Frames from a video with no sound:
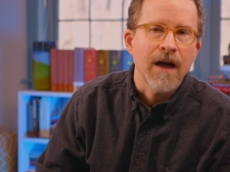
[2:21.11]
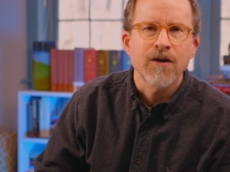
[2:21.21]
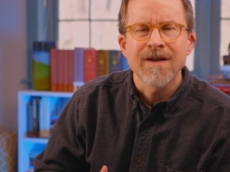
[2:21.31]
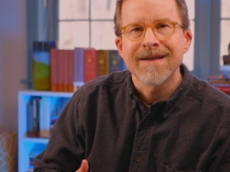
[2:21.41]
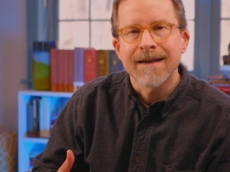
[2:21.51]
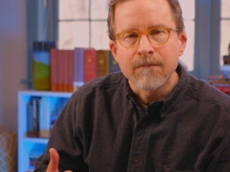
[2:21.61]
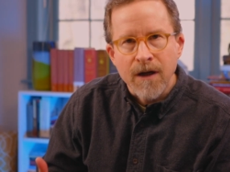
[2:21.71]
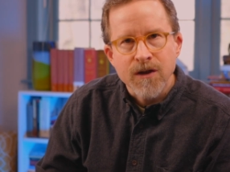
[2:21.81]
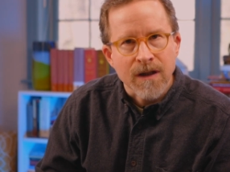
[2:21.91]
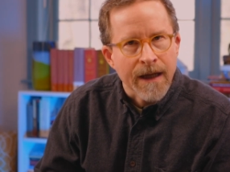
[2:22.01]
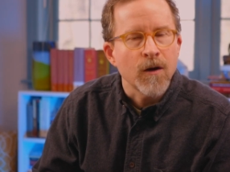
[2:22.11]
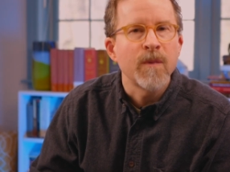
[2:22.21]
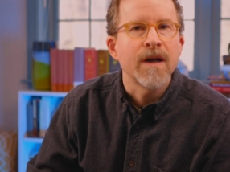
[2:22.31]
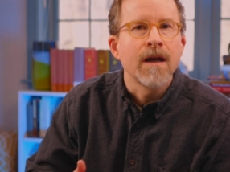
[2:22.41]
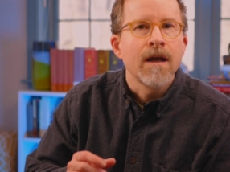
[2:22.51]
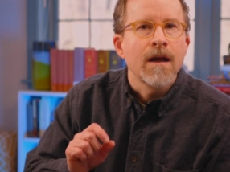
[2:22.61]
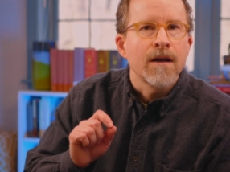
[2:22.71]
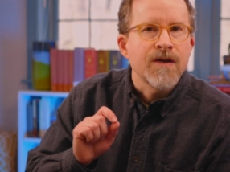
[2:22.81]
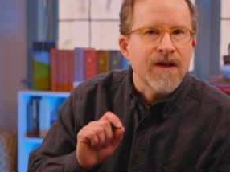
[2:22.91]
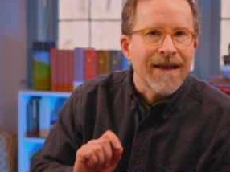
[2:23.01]
I shouldn't say much later, but
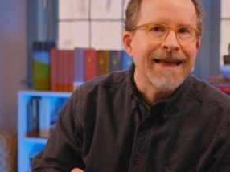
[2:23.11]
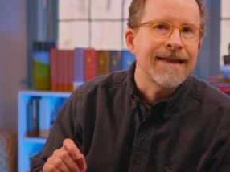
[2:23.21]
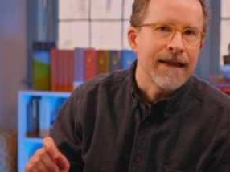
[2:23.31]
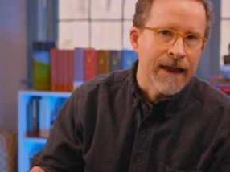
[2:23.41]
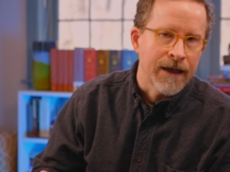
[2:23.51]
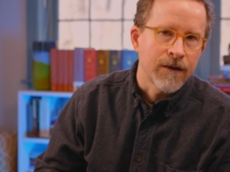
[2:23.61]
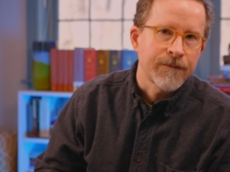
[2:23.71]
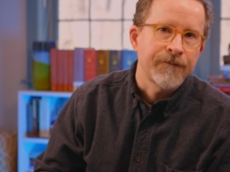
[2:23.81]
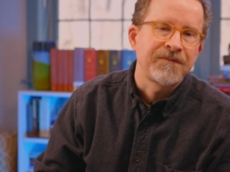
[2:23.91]
slightly later.